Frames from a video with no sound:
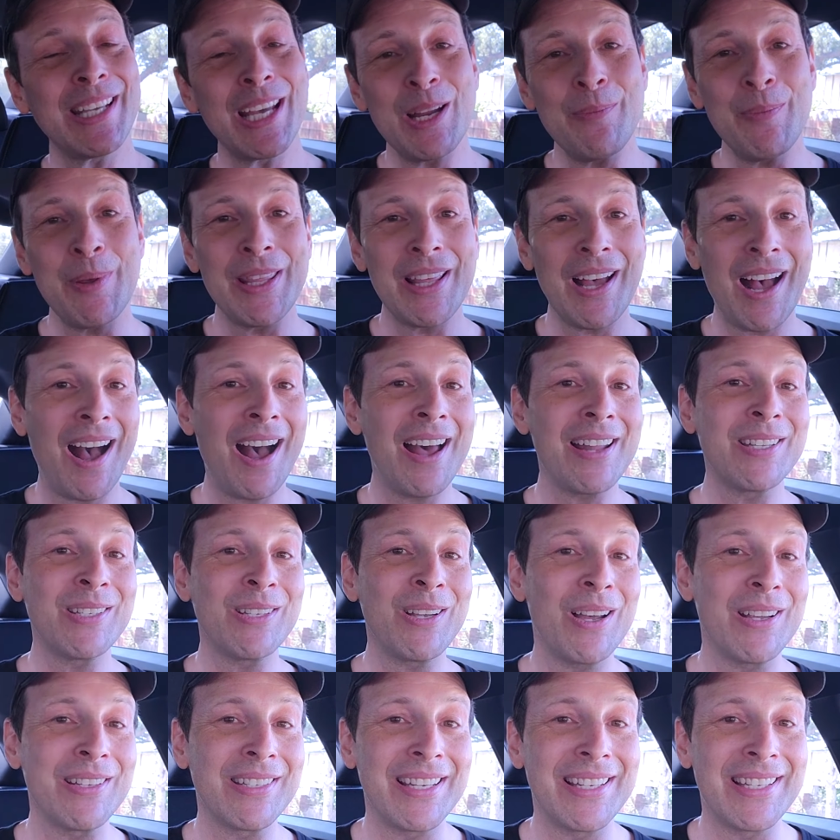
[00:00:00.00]
going to be the hot
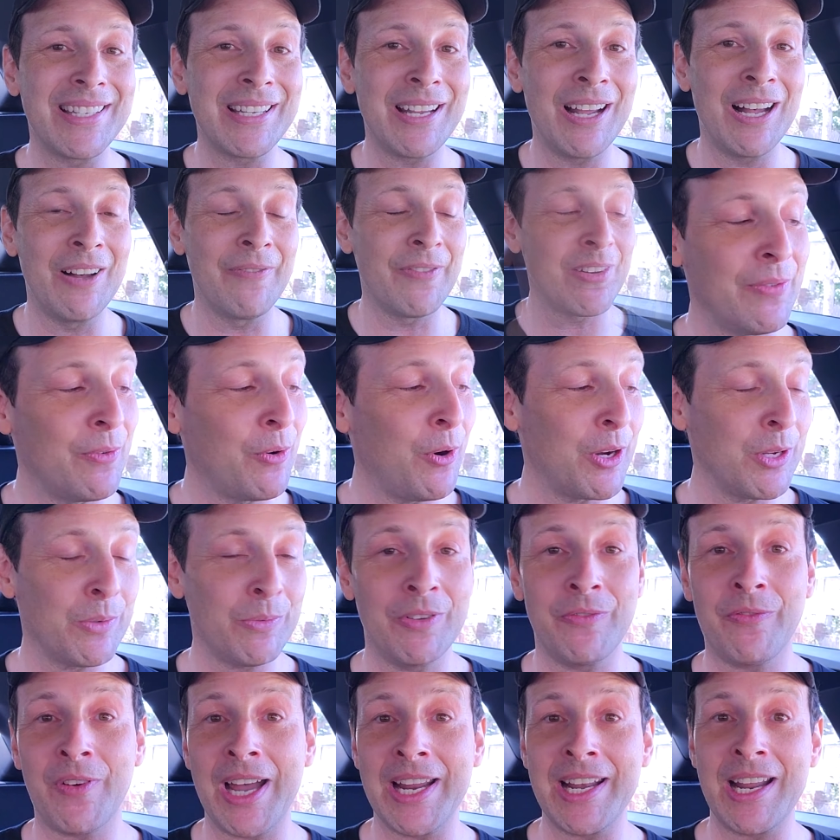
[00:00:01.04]
sauce itself. And of course
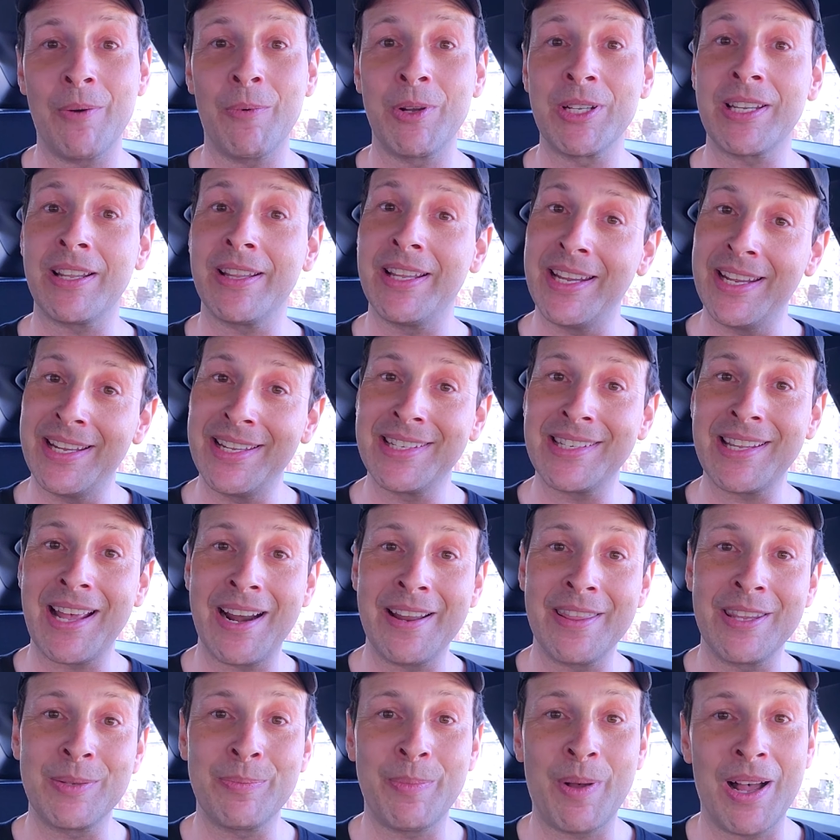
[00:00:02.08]
we'll find out what's on the
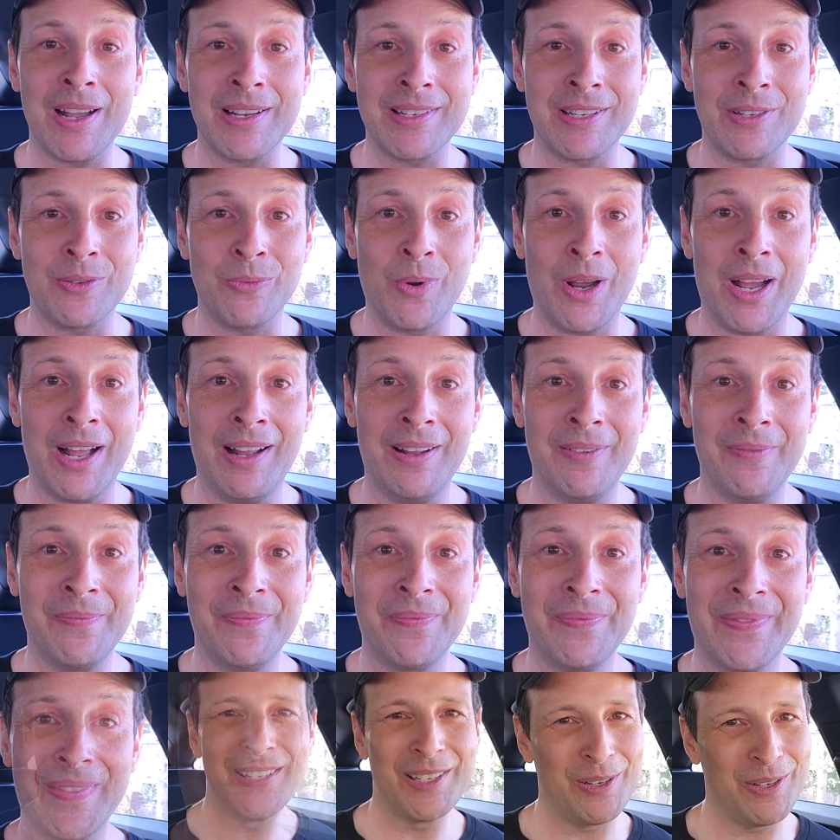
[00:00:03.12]
inside of this box as well.
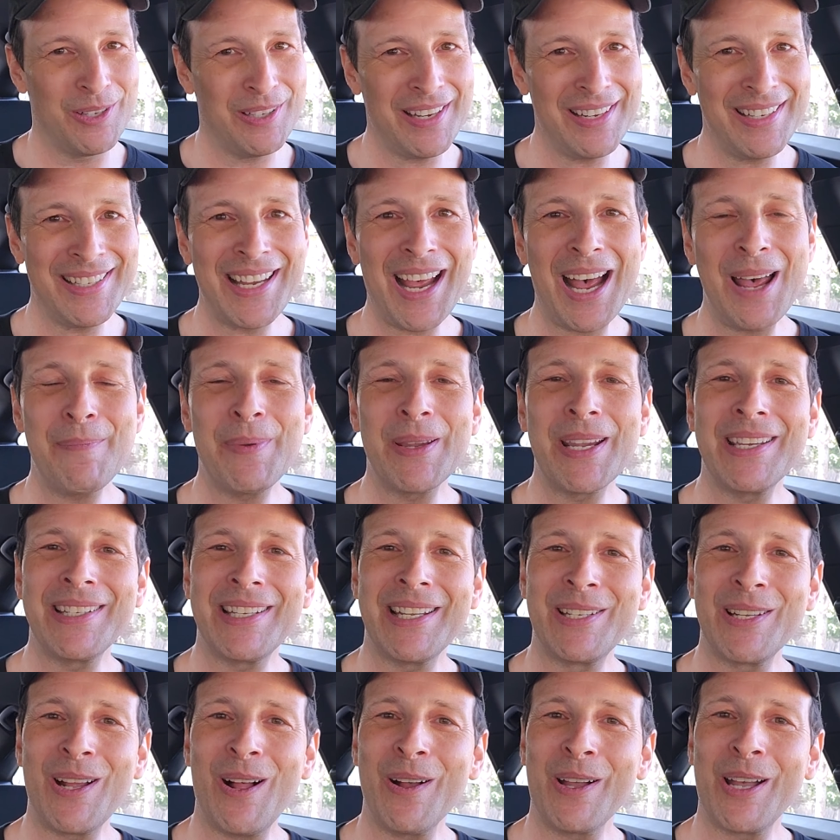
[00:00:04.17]
So sit tight because
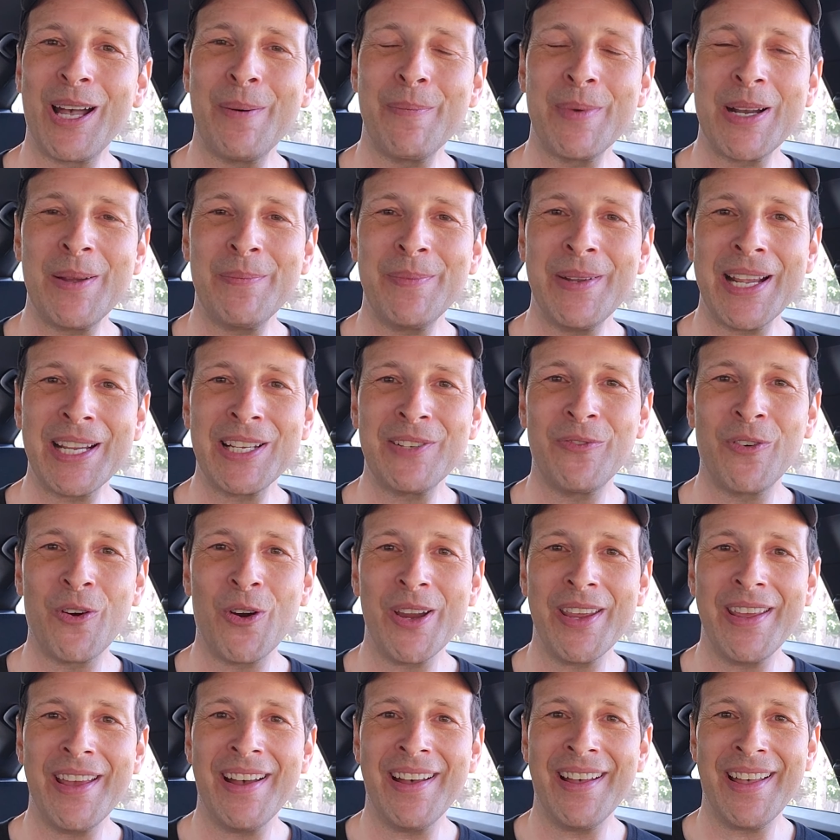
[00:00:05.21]
it's all coming up next
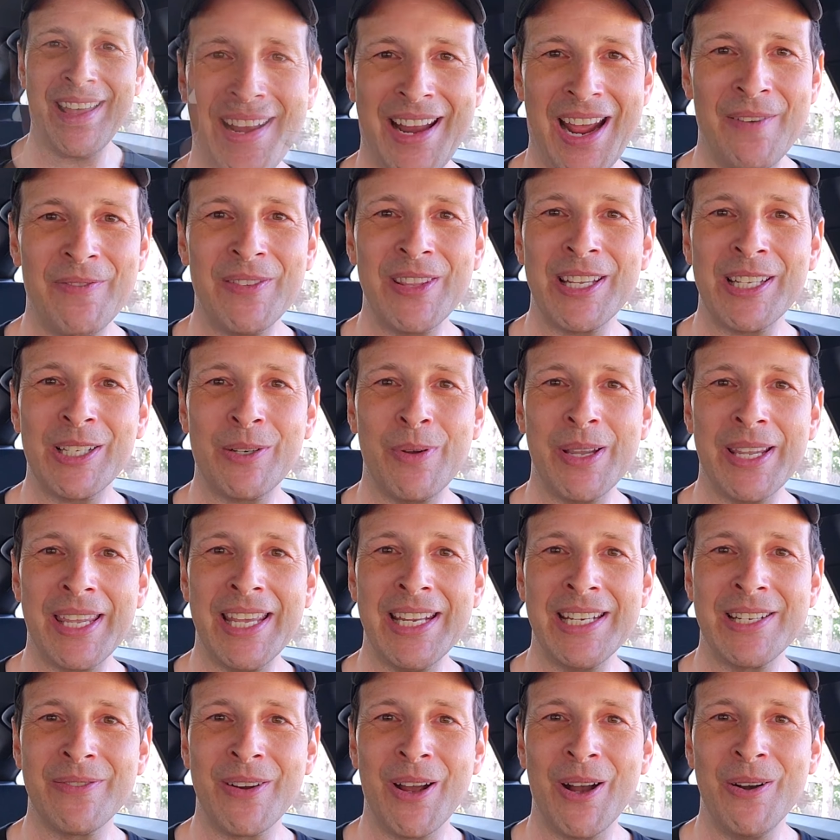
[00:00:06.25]
for you. And after this quick
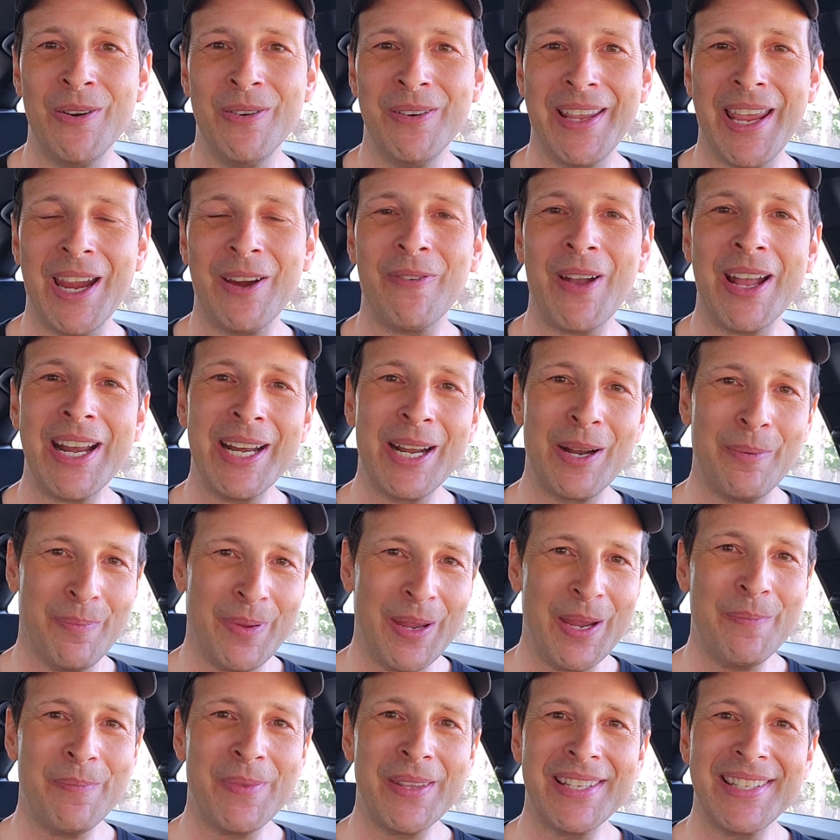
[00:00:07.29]
intro, get ready to
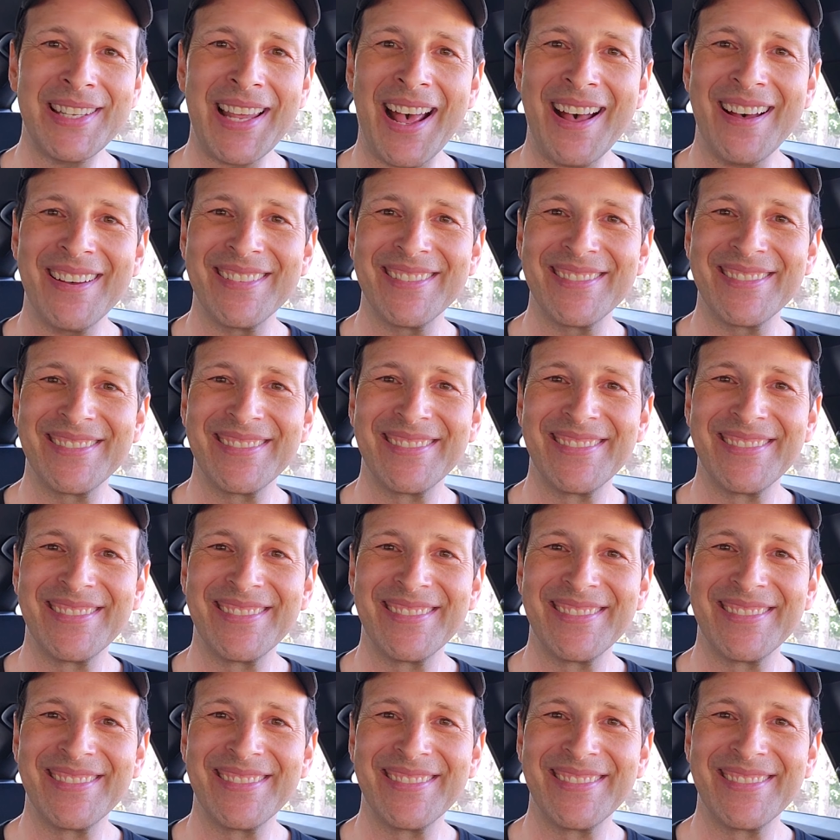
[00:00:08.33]
peep this out.